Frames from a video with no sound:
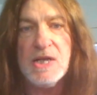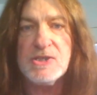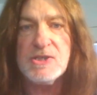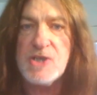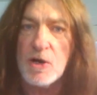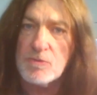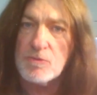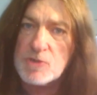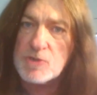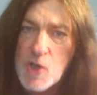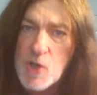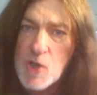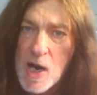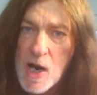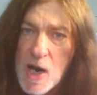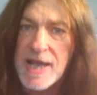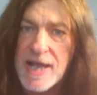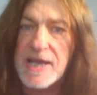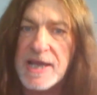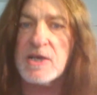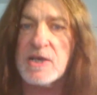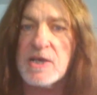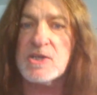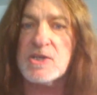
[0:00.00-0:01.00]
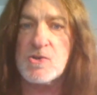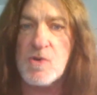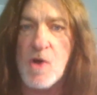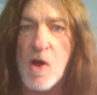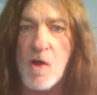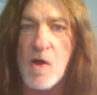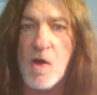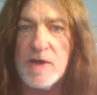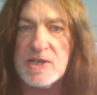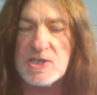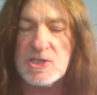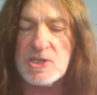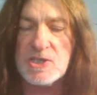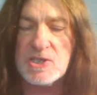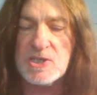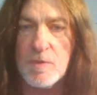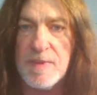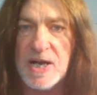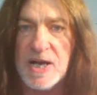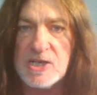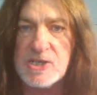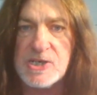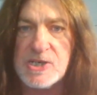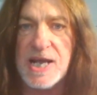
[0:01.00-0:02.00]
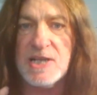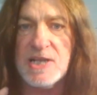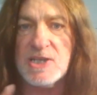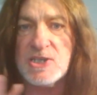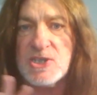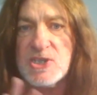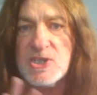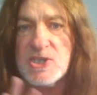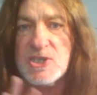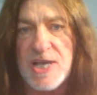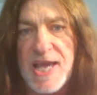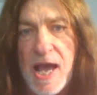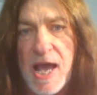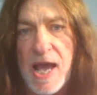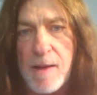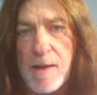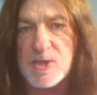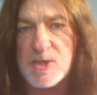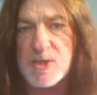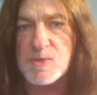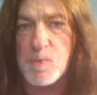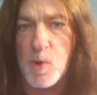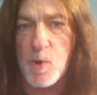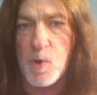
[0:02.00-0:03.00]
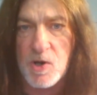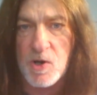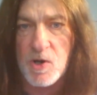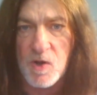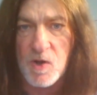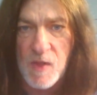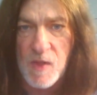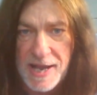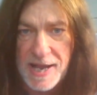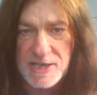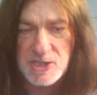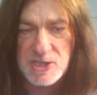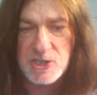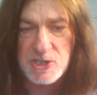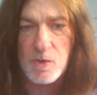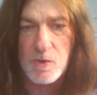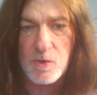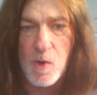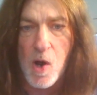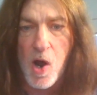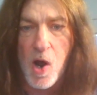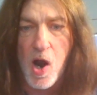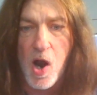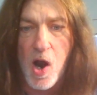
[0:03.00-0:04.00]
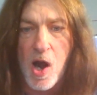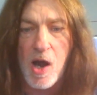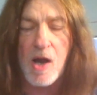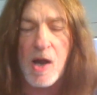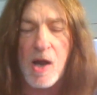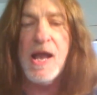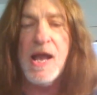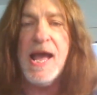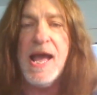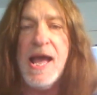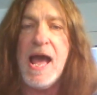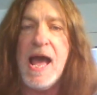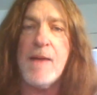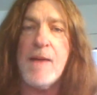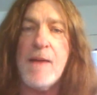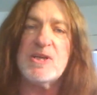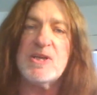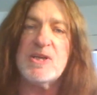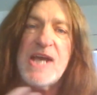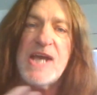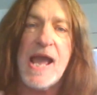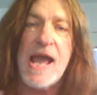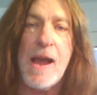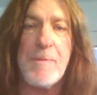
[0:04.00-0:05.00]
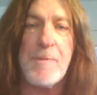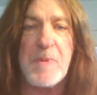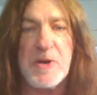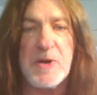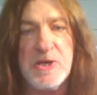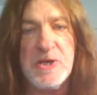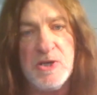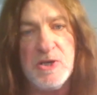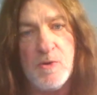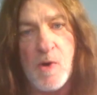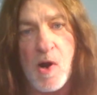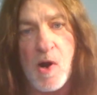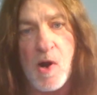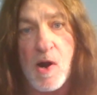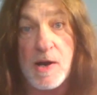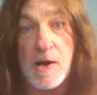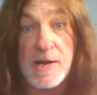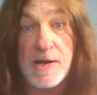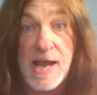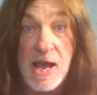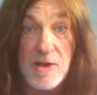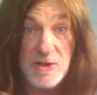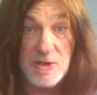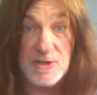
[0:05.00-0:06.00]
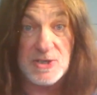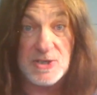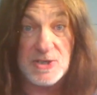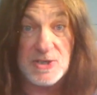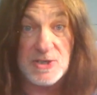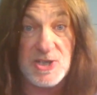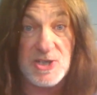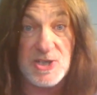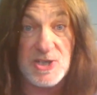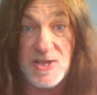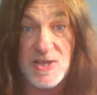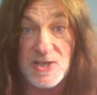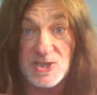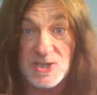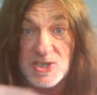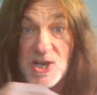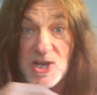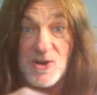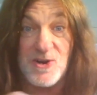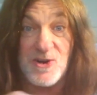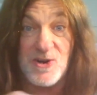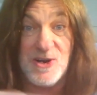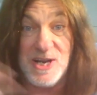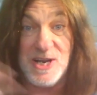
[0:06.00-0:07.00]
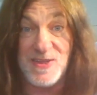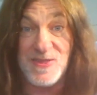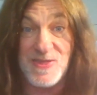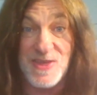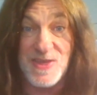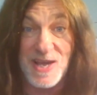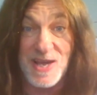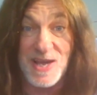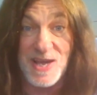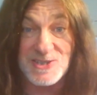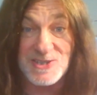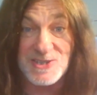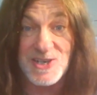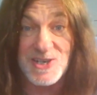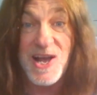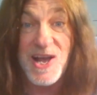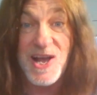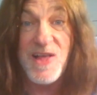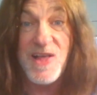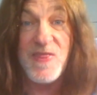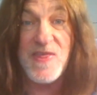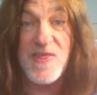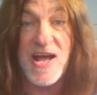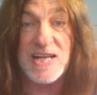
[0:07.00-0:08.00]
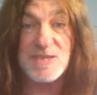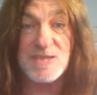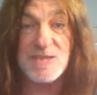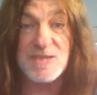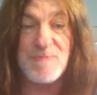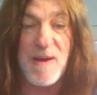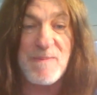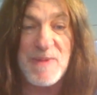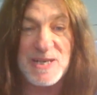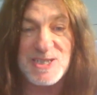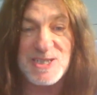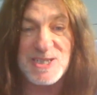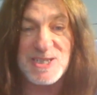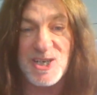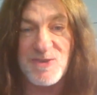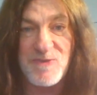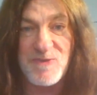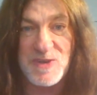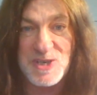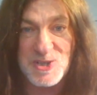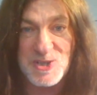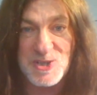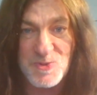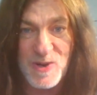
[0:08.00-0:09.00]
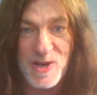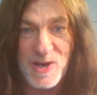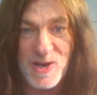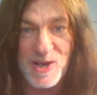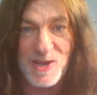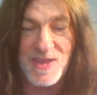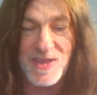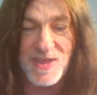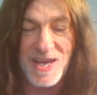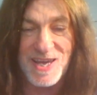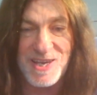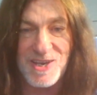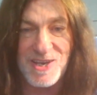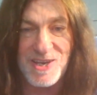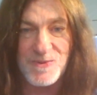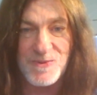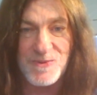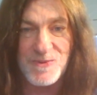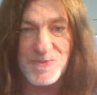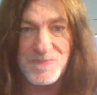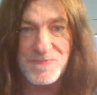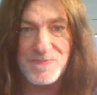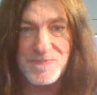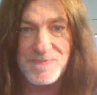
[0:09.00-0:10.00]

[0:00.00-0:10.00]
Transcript: Don't try and control it so much and see how much more relaxed you are, how much happier you are, and how you can see the synchrony in things. That's my message for this week. Thank you.